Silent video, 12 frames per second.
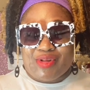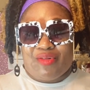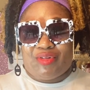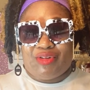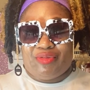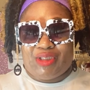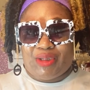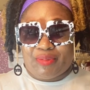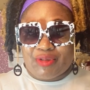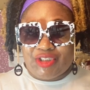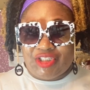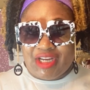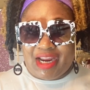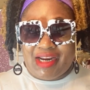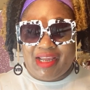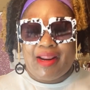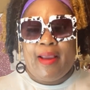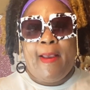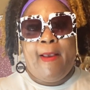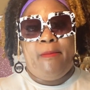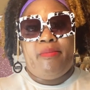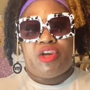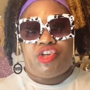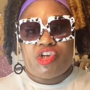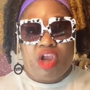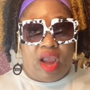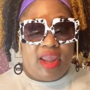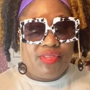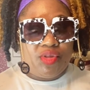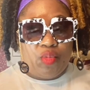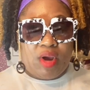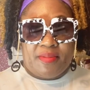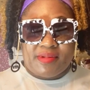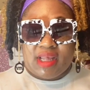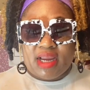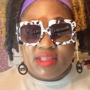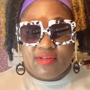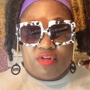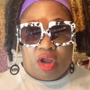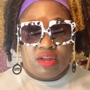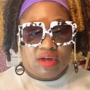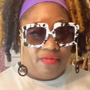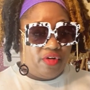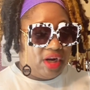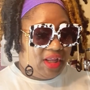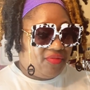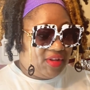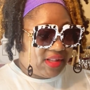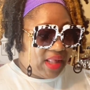I really, really appreciate it. Make sure y'all hit the websites if y'all looking for any of these